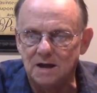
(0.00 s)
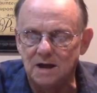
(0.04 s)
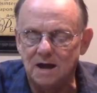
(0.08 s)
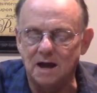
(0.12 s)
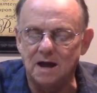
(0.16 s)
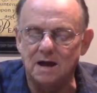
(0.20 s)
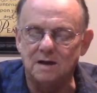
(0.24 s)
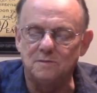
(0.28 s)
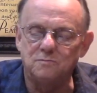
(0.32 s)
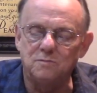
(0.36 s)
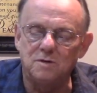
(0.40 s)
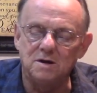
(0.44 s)

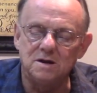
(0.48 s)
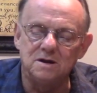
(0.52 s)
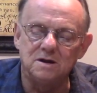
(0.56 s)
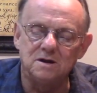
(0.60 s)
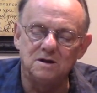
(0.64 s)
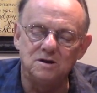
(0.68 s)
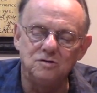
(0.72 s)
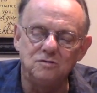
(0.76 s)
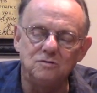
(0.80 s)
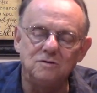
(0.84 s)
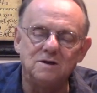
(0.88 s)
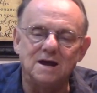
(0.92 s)
And when
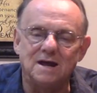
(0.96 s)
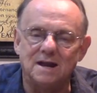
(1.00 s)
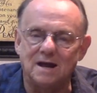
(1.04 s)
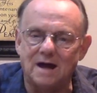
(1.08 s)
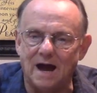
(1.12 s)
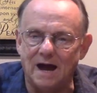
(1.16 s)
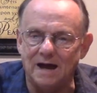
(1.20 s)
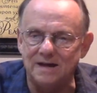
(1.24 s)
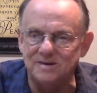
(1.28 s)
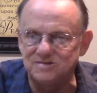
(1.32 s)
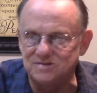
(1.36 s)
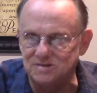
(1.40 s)
you get
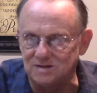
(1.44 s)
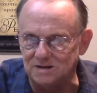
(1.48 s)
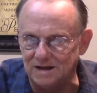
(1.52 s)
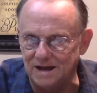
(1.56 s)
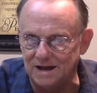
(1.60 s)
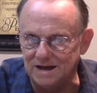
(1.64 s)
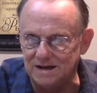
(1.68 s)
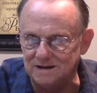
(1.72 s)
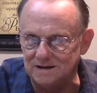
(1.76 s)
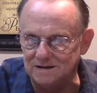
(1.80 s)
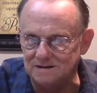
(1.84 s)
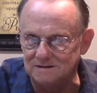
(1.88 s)

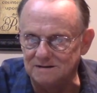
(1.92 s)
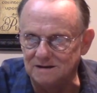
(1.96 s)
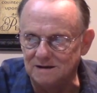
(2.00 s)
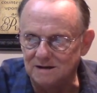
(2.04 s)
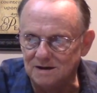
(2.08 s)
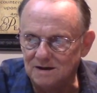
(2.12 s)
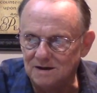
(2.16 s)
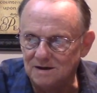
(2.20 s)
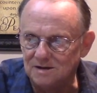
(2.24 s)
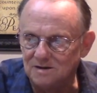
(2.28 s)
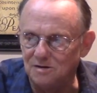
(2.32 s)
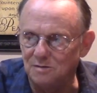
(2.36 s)
isolated,
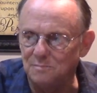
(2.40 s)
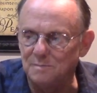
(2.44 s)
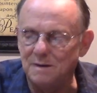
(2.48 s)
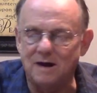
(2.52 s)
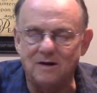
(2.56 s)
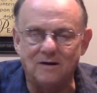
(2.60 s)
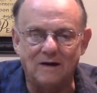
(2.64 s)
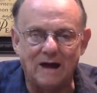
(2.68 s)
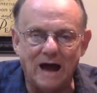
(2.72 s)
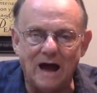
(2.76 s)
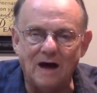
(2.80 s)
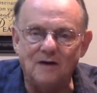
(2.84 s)
no
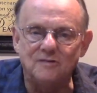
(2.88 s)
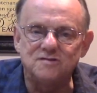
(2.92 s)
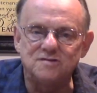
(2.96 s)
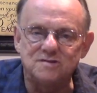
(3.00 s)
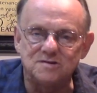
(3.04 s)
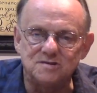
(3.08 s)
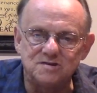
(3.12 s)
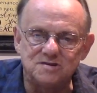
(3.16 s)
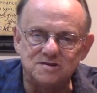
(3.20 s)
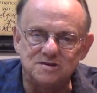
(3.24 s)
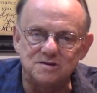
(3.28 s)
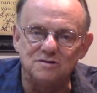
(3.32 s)
matter how
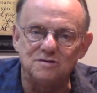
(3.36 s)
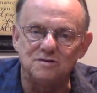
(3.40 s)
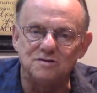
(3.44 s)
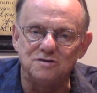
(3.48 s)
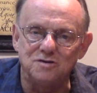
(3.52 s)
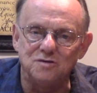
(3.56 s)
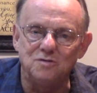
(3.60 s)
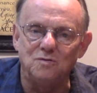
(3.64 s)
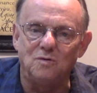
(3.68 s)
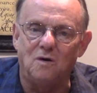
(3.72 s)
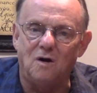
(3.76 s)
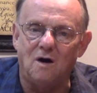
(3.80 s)
sincere
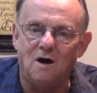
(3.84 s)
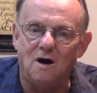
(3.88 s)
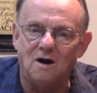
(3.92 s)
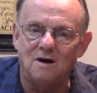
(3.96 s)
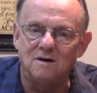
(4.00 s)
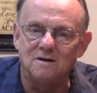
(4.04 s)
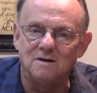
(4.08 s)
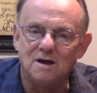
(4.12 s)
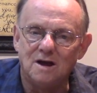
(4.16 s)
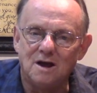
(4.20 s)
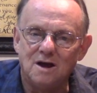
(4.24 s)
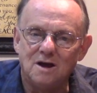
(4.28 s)
you
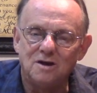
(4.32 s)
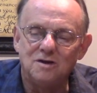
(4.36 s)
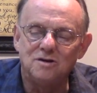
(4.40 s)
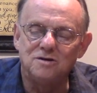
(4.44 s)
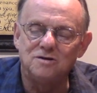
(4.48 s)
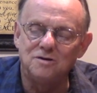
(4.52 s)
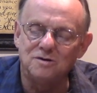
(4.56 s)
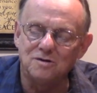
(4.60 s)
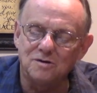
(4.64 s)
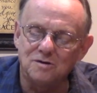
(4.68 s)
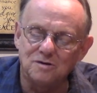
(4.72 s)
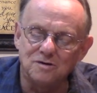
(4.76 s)
are,
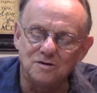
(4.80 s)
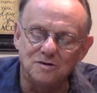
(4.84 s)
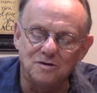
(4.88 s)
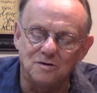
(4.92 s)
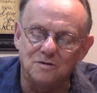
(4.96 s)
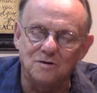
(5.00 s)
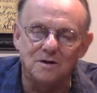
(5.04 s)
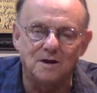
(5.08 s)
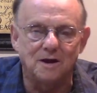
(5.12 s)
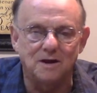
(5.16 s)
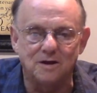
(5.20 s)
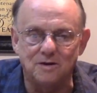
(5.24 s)
you're,
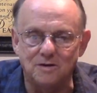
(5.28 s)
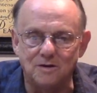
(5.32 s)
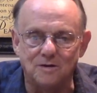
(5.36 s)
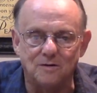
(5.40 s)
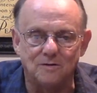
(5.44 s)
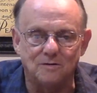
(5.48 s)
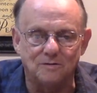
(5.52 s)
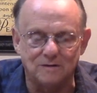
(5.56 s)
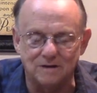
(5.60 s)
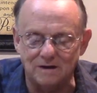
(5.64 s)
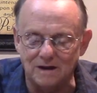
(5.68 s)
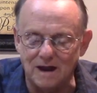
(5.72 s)
you're,
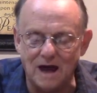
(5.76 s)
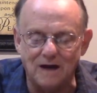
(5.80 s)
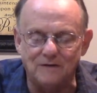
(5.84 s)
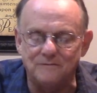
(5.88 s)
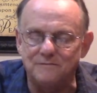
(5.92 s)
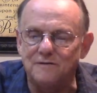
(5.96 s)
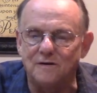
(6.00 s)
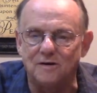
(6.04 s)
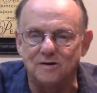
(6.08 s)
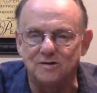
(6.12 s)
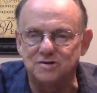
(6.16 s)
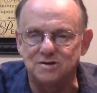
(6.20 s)
you're not
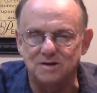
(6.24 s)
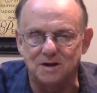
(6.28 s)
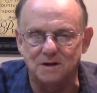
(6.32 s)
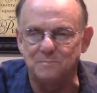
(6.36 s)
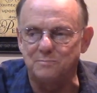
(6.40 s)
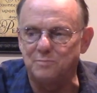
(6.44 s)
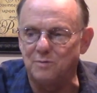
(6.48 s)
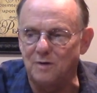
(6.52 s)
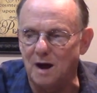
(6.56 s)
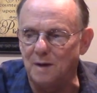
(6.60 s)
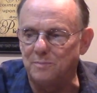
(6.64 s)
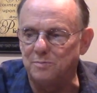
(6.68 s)
functioning
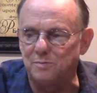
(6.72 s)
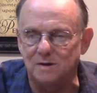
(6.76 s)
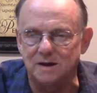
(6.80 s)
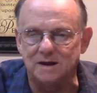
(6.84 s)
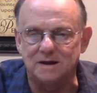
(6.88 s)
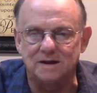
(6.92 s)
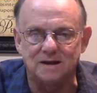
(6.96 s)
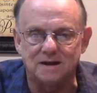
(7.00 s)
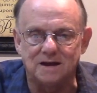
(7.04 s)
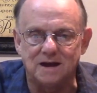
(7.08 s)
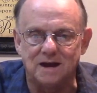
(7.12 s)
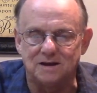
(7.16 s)
properly
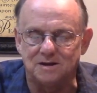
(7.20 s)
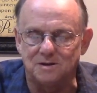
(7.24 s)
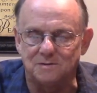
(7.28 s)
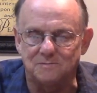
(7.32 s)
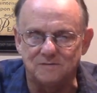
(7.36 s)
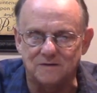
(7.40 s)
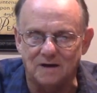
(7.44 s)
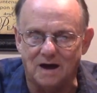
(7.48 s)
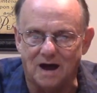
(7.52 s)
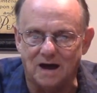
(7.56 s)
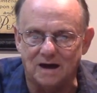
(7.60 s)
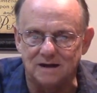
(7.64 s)
in the kingdom
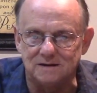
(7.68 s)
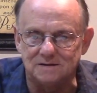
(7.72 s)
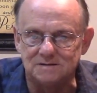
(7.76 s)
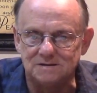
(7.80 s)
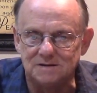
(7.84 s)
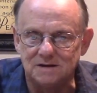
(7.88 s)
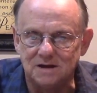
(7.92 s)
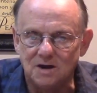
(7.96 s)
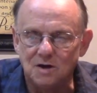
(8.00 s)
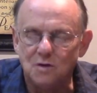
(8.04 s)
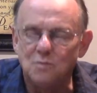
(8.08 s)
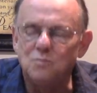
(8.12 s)
of God.
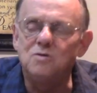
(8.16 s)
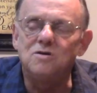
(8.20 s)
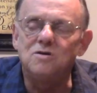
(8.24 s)
We're